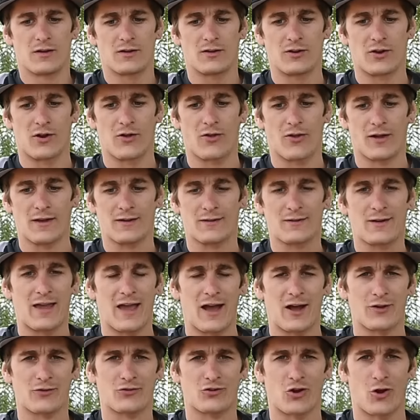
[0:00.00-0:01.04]
you know, like
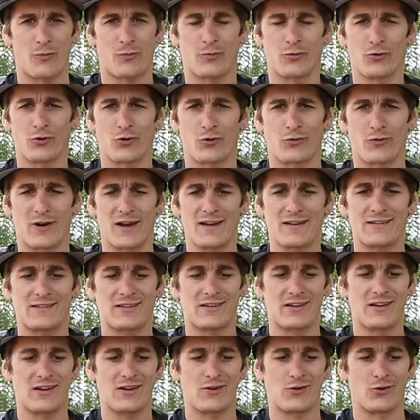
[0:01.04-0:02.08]
couch hopping or
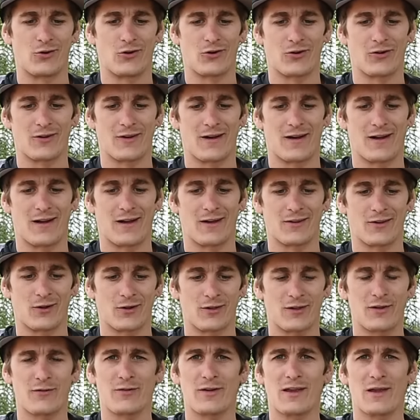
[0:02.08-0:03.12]
renting or you know,
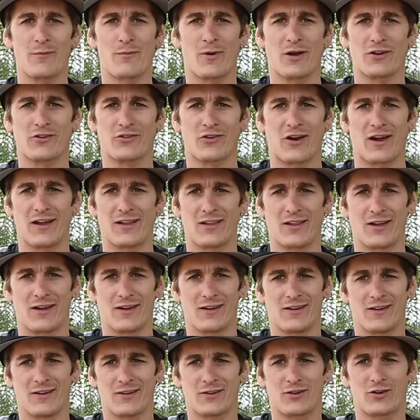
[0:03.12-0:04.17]
living in my trailer
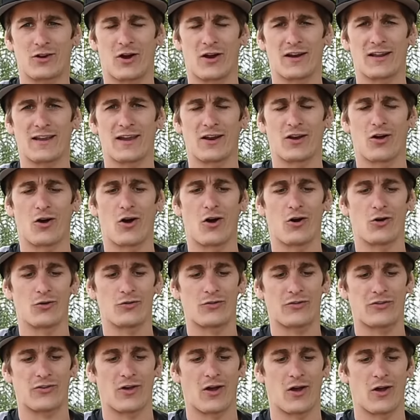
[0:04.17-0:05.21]
kind of get
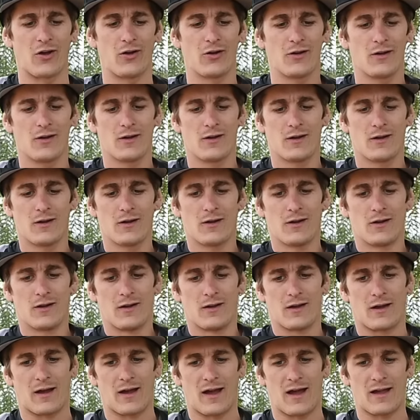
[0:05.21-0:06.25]
old. So
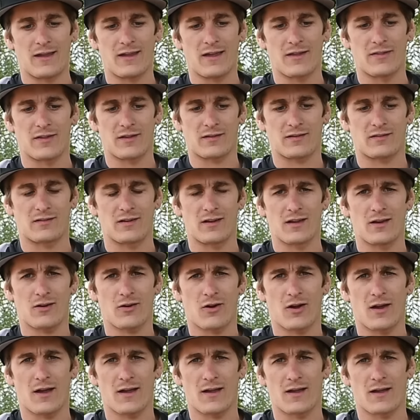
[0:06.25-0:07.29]
yeah, this year
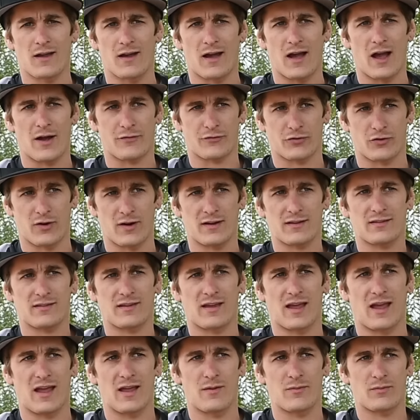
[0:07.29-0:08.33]
after X
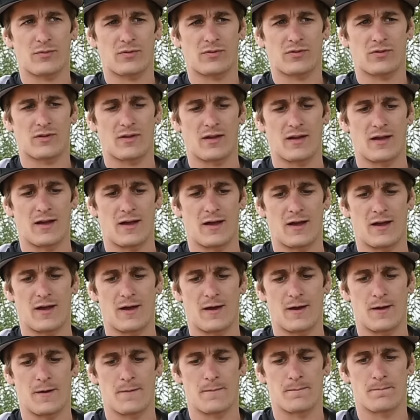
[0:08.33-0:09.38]
Games,
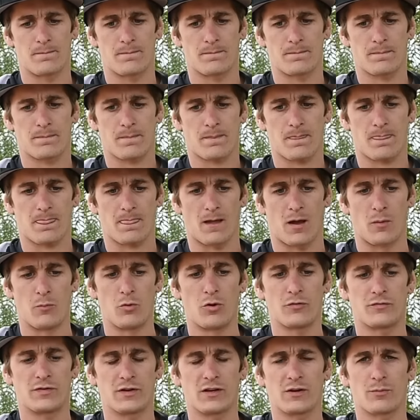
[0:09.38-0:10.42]
I
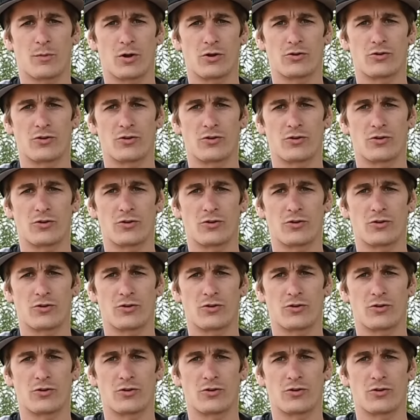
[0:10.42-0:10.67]
moved into my